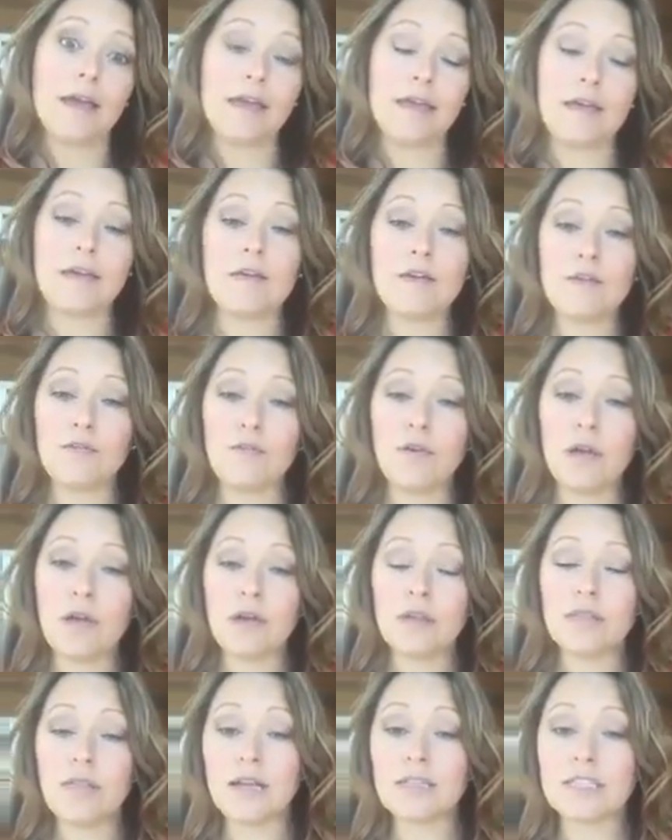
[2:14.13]
If
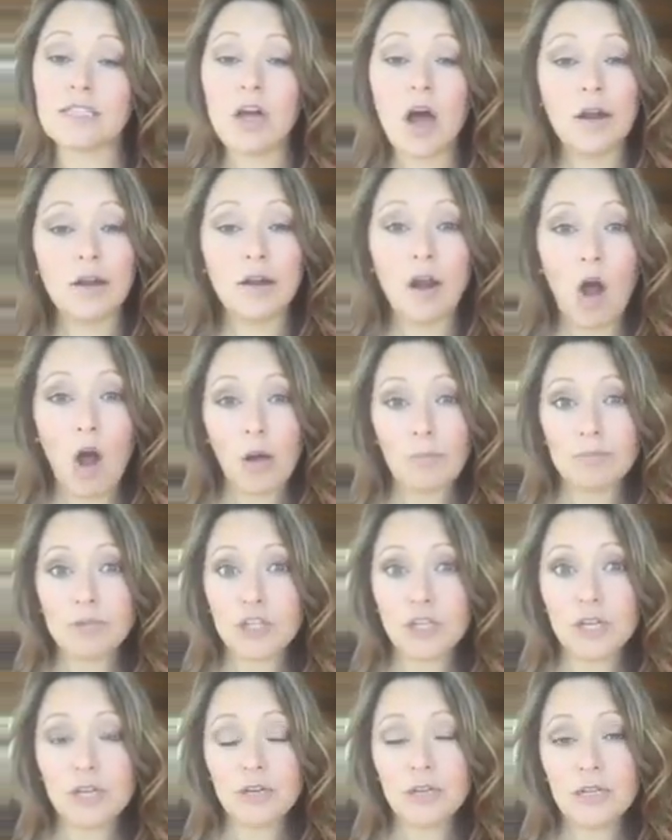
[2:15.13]
that's not an
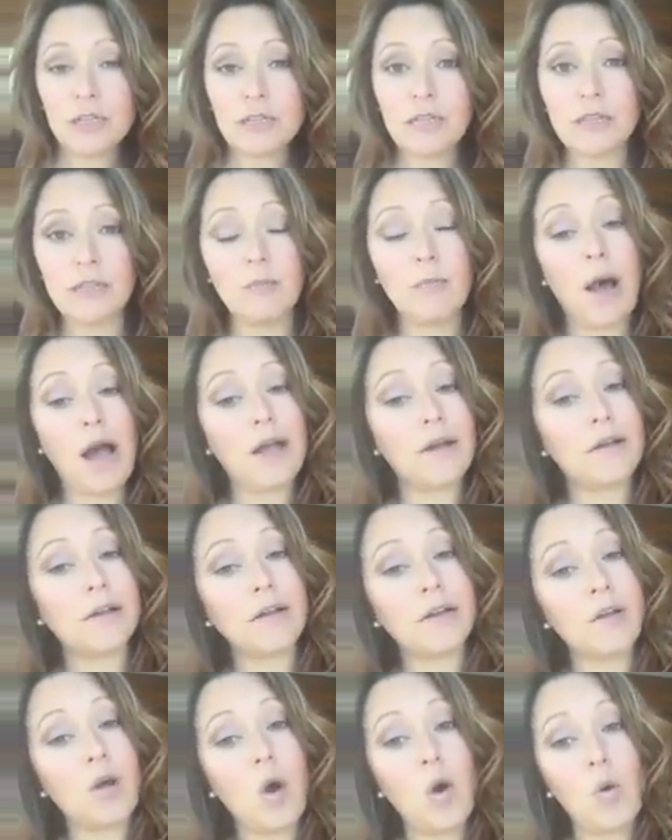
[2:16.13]
option, then the buyer
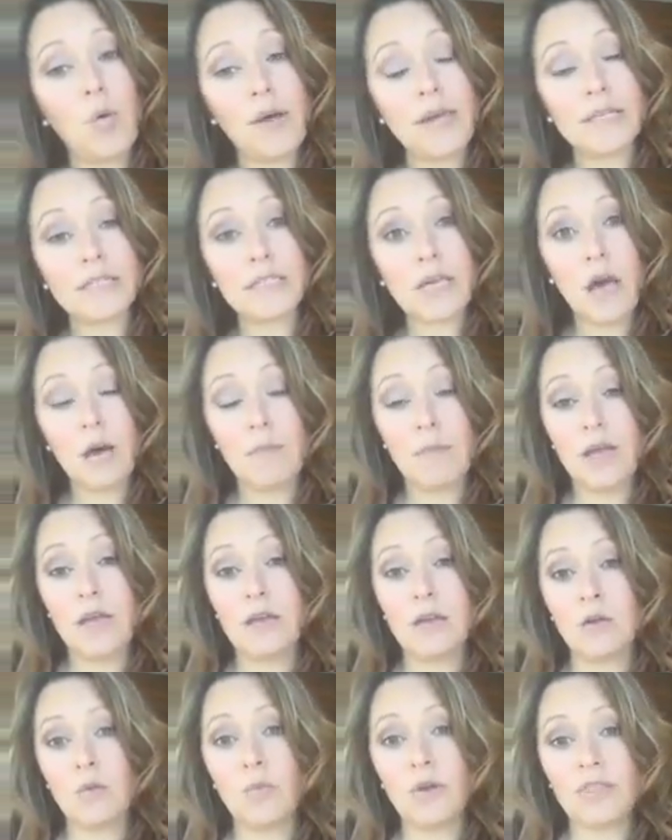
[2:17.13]
can always come
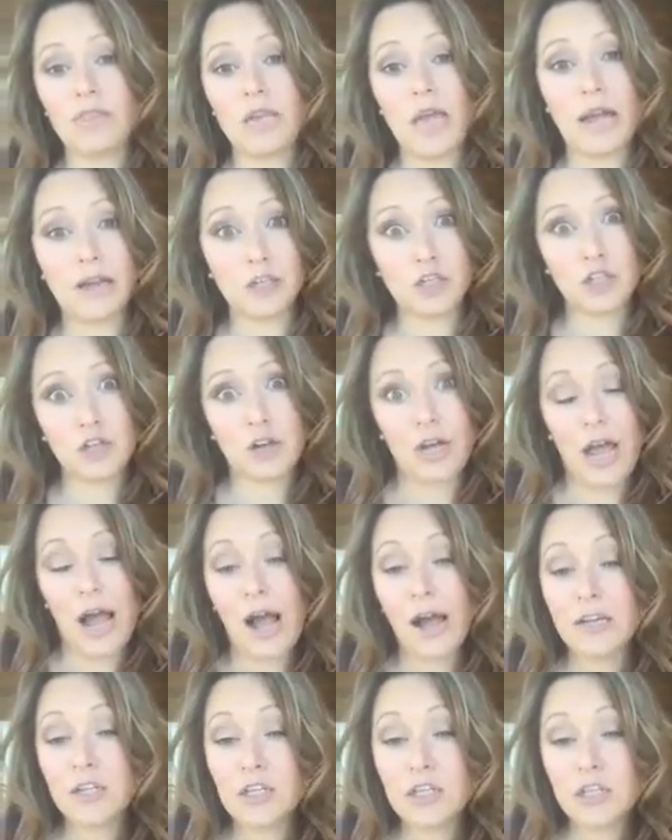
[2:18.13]
in with the extra
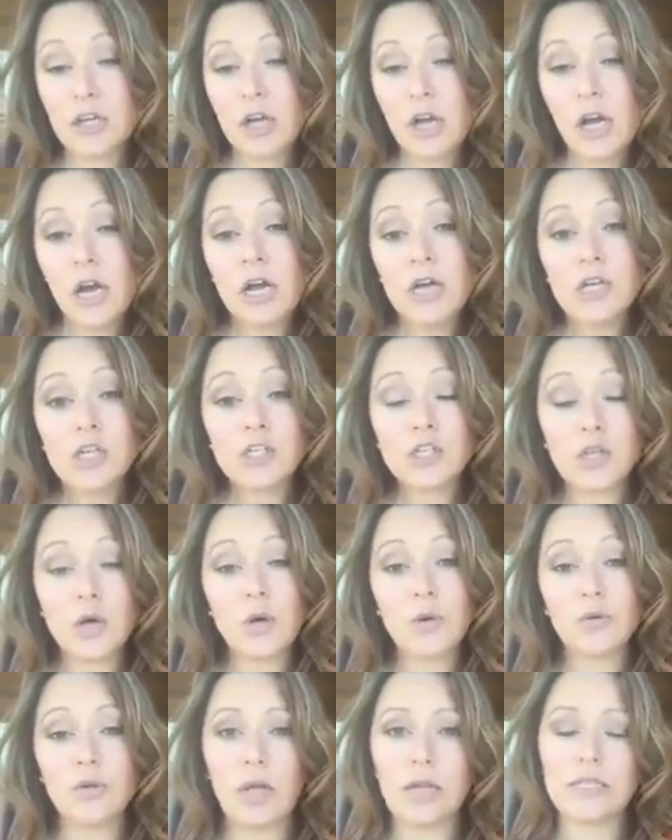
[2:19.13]
cash.
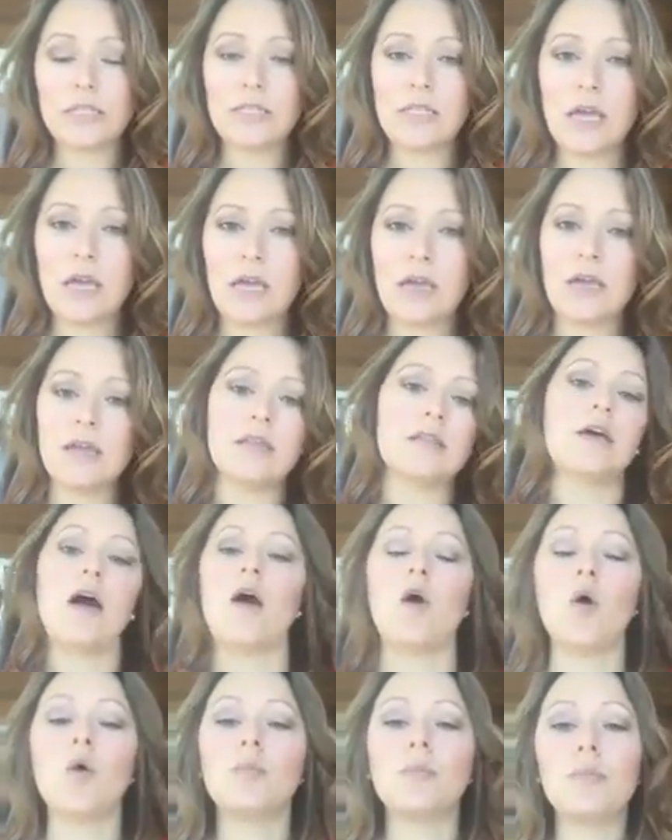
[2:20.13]
So let's say the
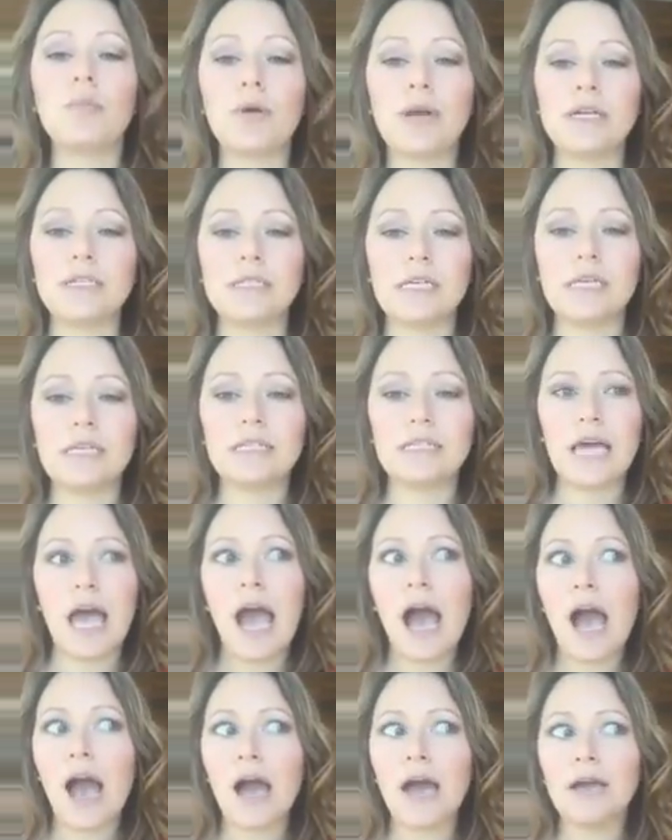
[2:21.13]
home appraises
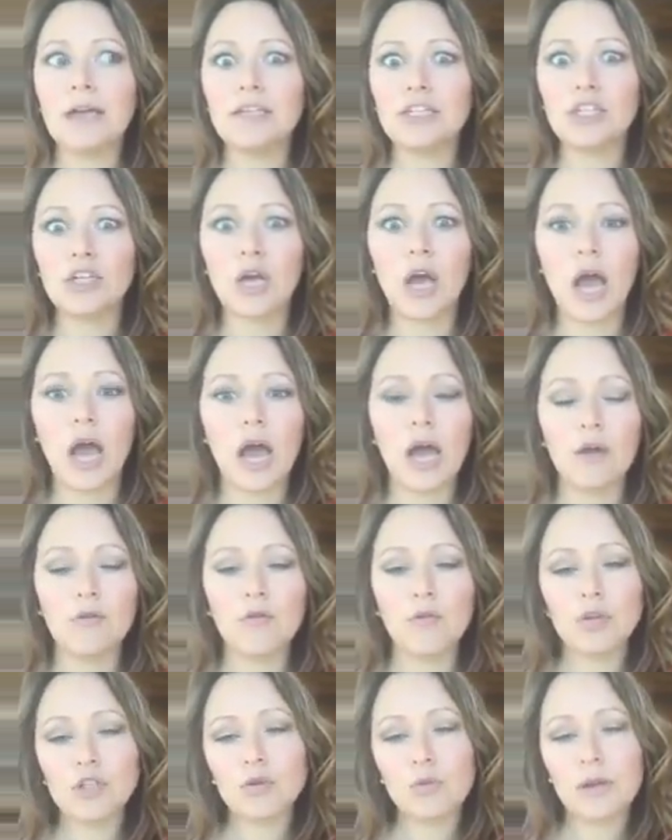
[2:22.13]
at
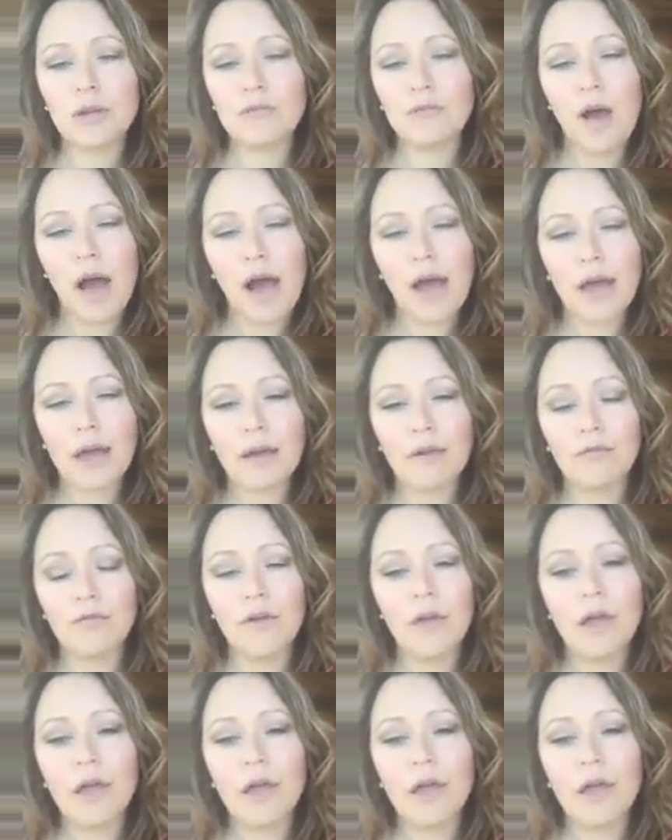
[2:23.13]
$425